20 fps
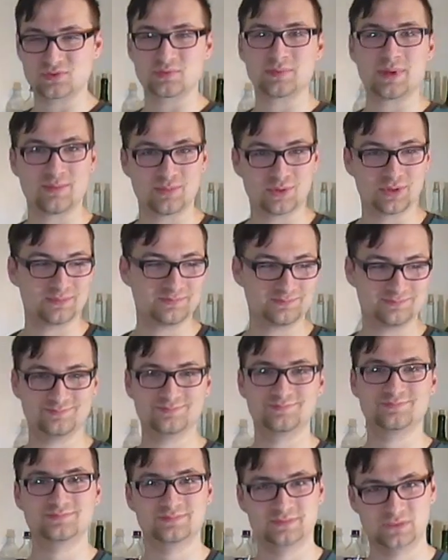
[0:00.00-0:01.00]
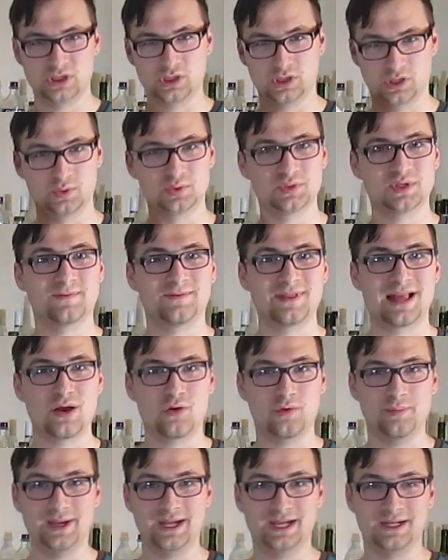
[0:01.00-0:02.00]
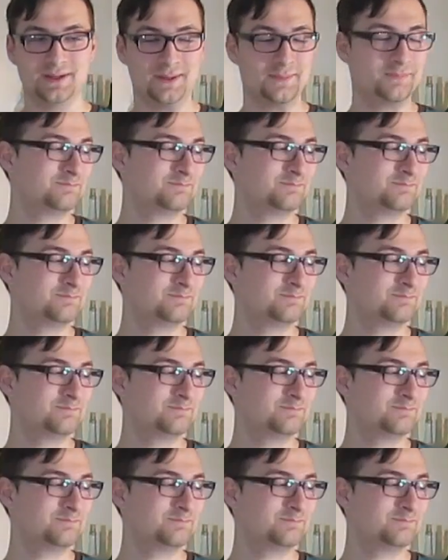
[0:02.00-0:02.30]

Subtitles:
remember, close the flour bag.